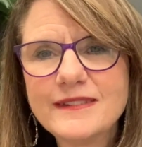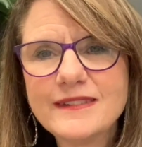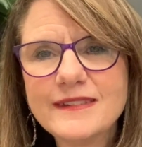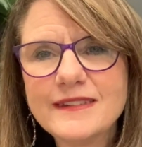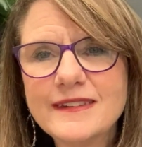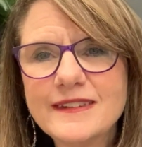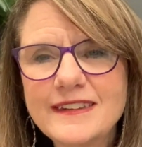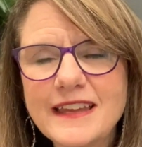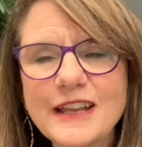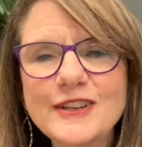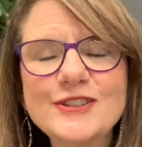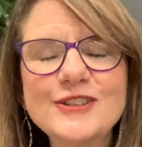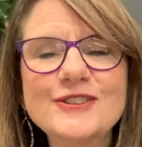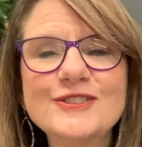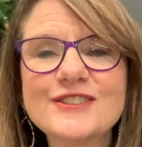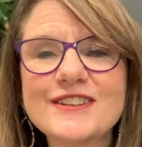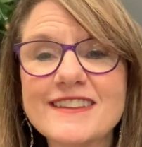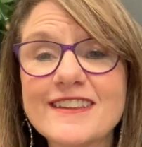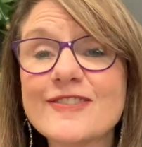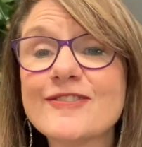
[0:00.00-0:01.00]
send you
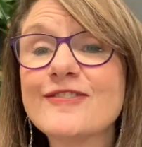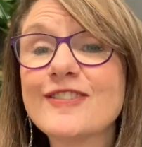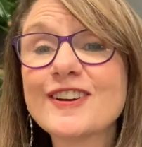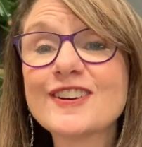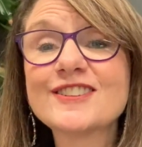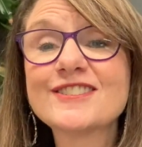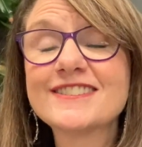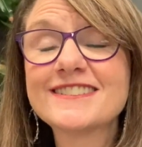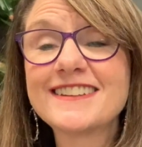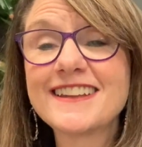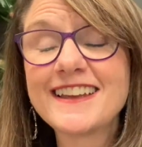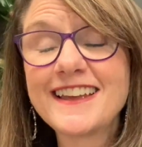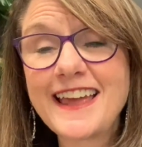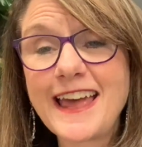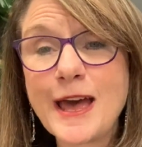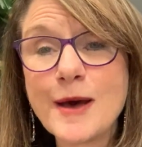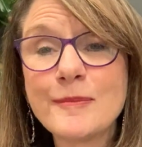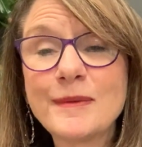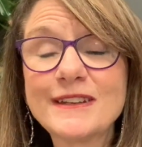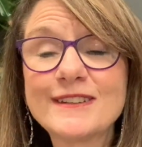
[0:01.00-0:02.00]
to the first
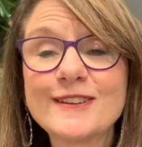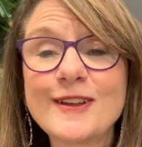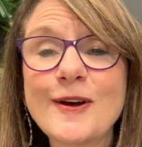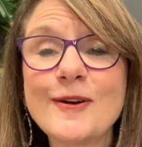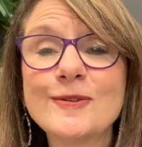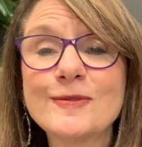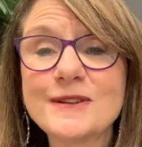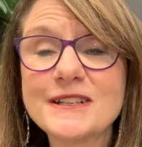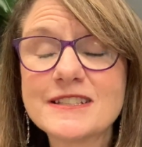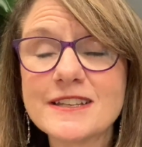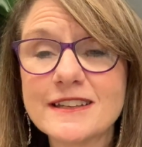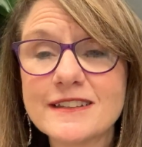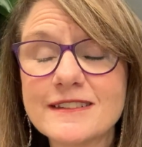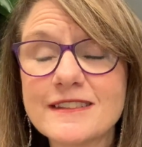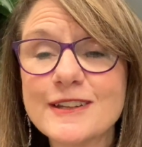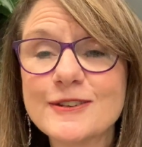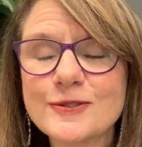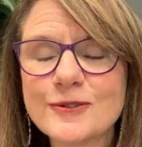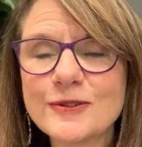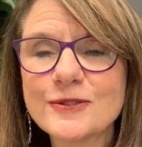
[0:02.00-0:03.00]
episode, which is
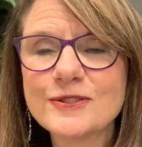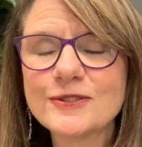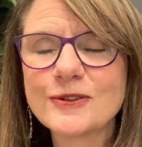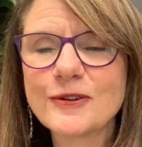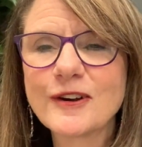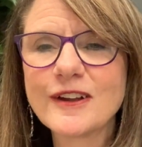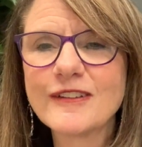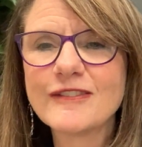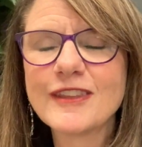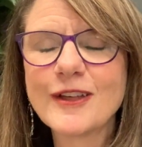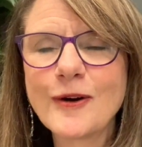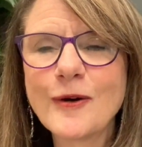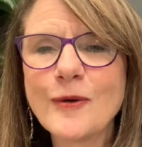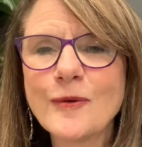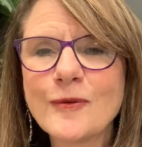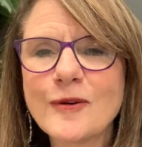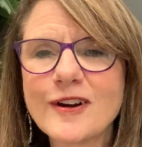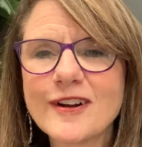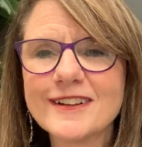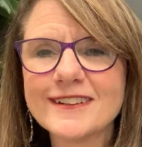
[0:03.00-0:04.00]
the true story of the
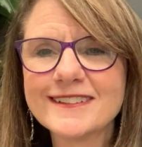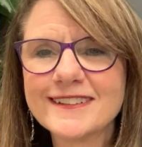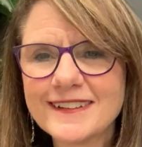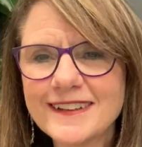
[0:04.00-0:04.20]
whole world.